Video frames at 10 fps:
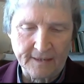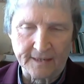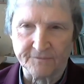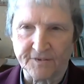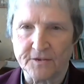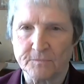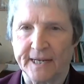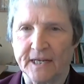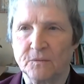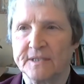And Father
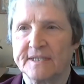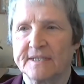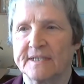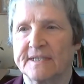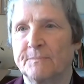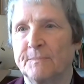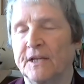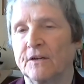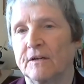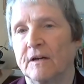Mike was the
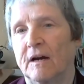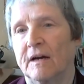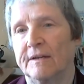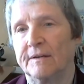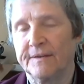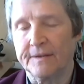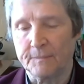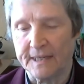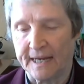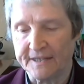speaker on the
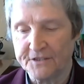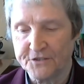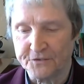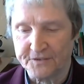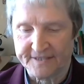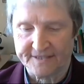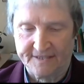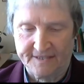Beatitudes.